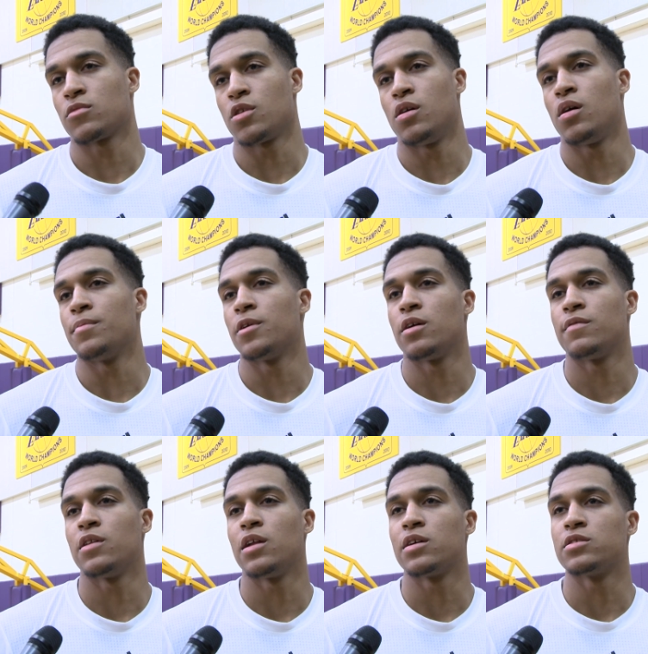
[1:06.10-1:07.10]
Uh, I mean, I
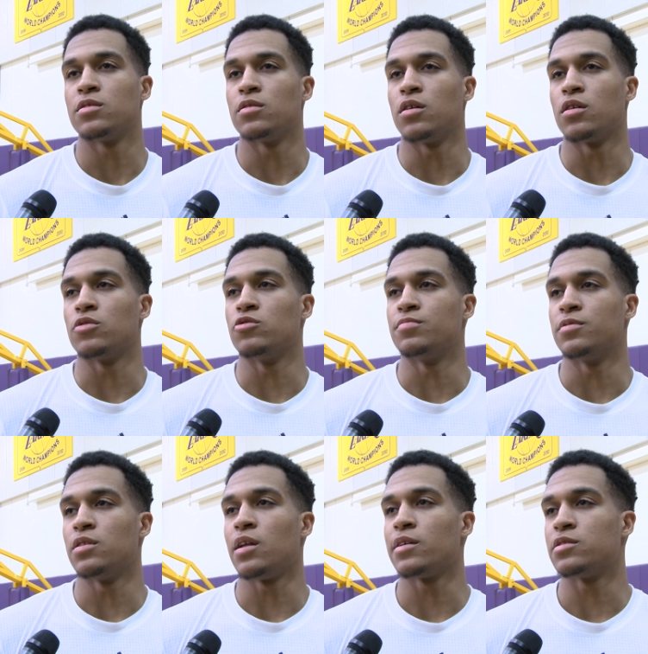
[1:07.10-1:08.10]
feel like it's a, a, group
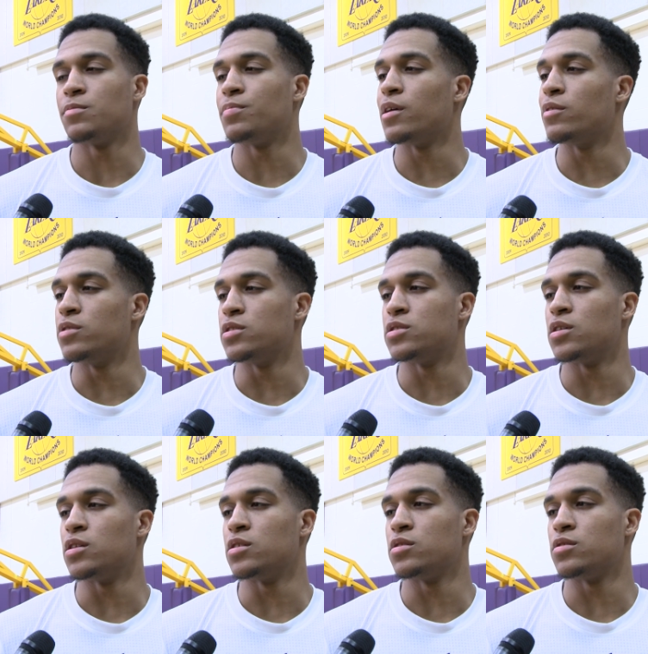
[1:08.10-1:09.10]
that likes to play with each
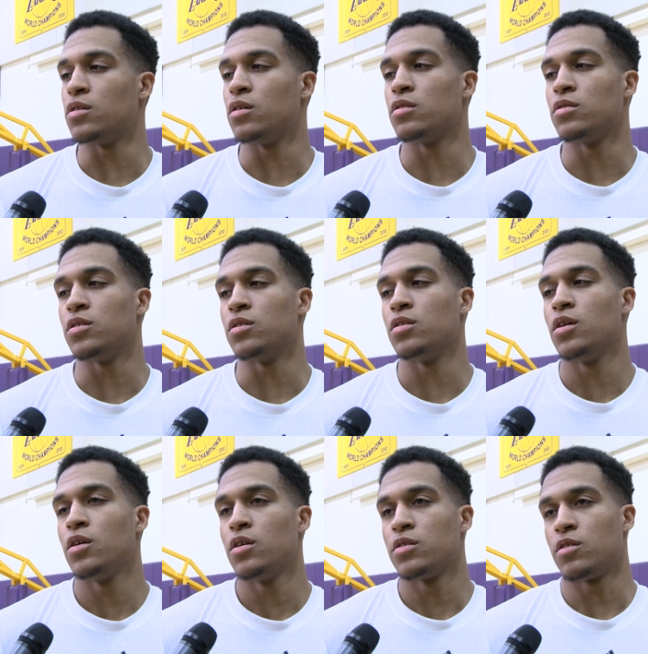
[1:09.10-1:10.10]
other. You know, the
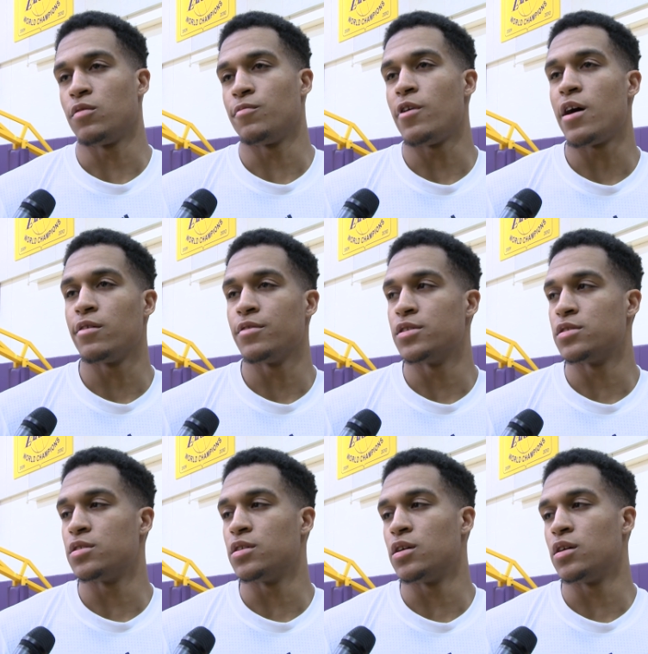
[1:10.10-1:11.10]
camaraderie
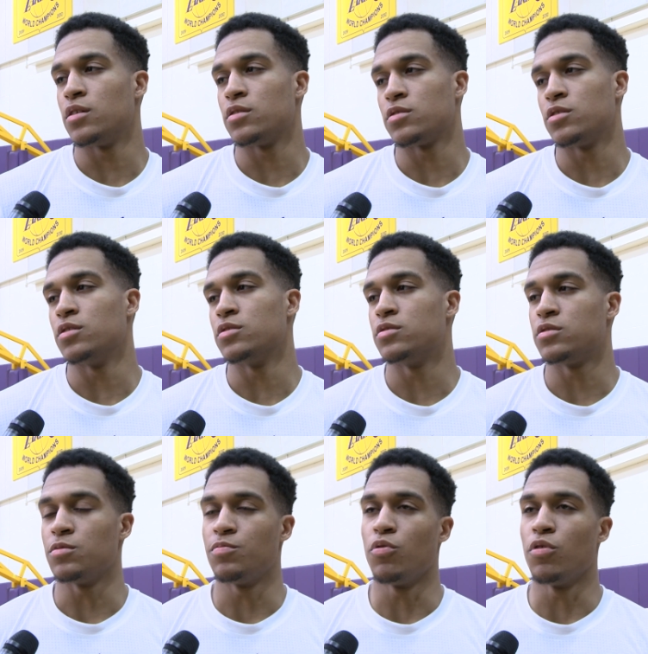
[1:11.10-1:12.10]
is there and good
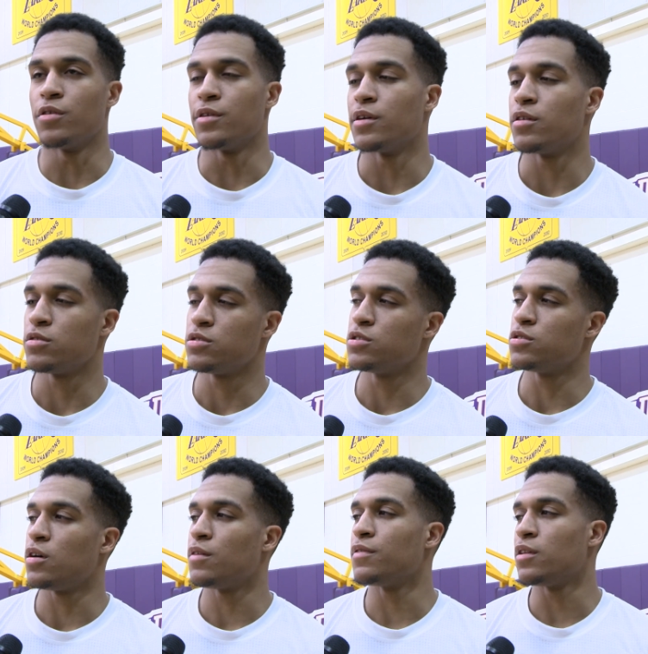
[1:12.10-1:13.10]
support and energy,
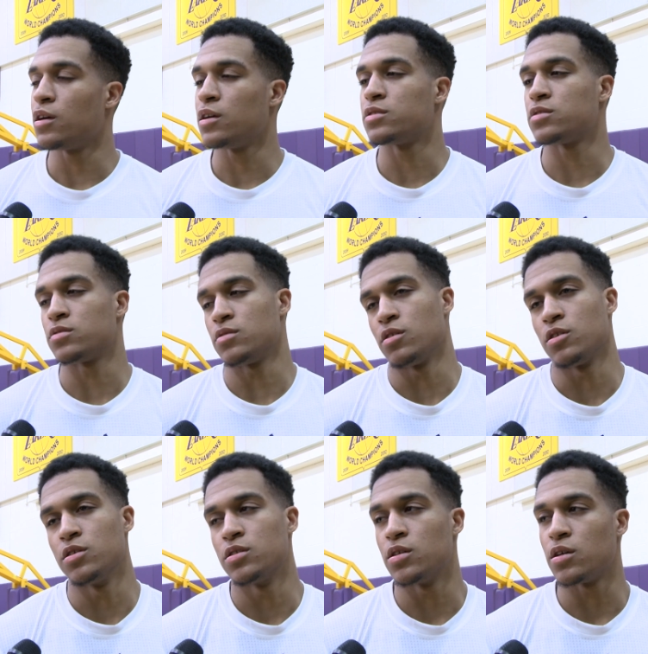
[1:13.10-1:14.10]
so I feel like that's a
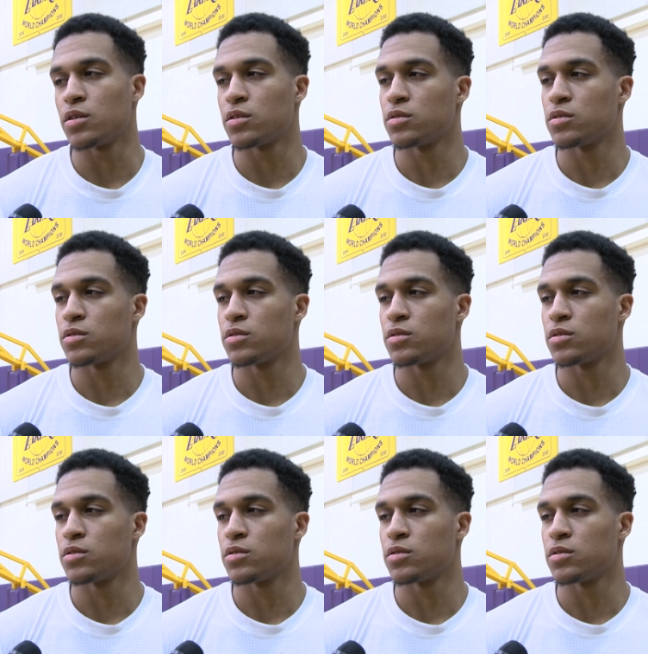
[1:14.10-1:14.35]
good thing.